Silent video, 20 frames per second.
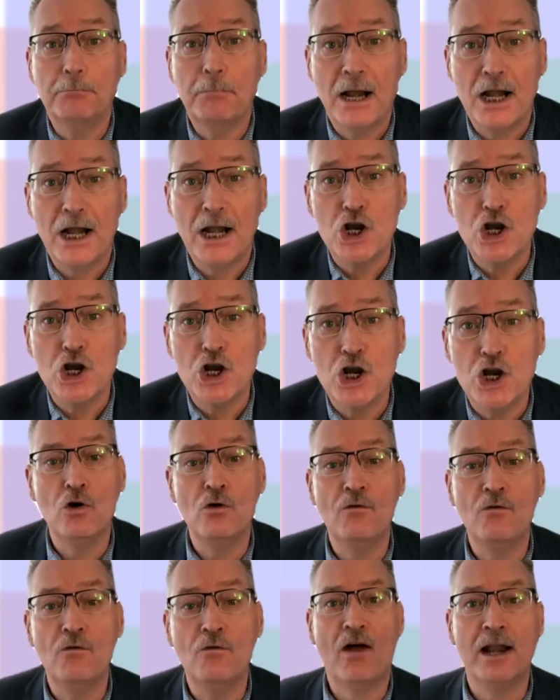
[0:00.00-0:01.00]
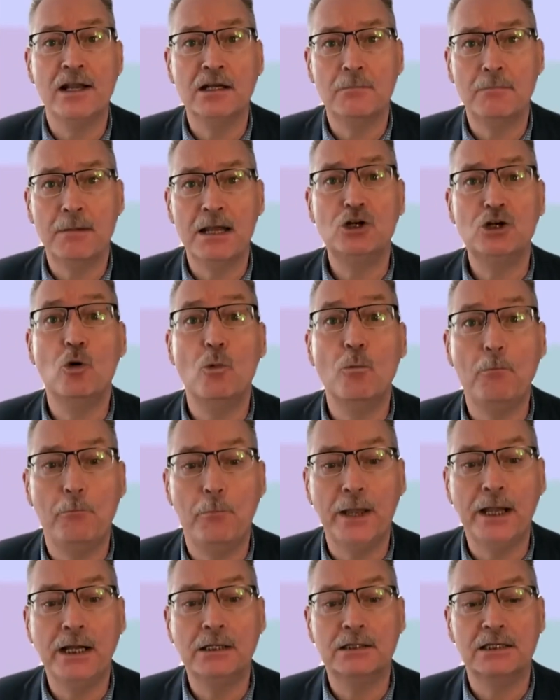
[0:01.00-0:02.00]
but no fundamental
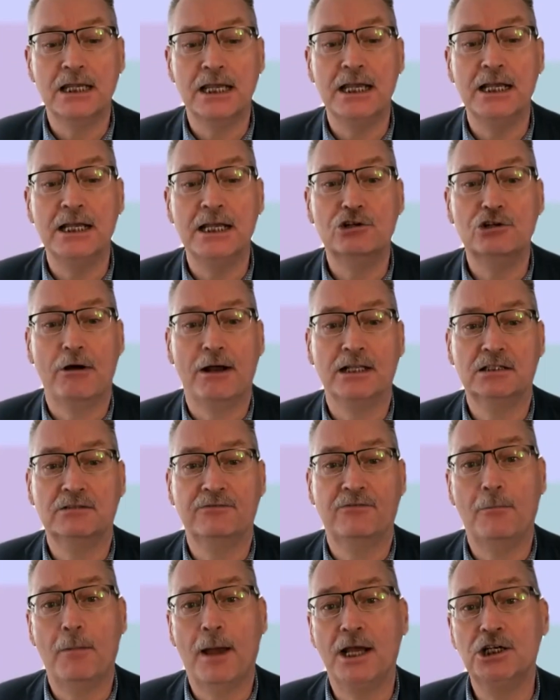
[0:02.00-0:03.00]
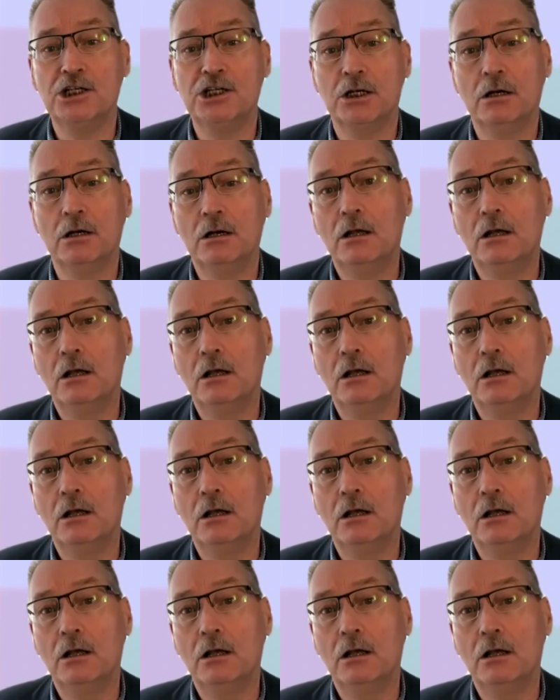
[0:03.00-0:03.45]
big T transformation.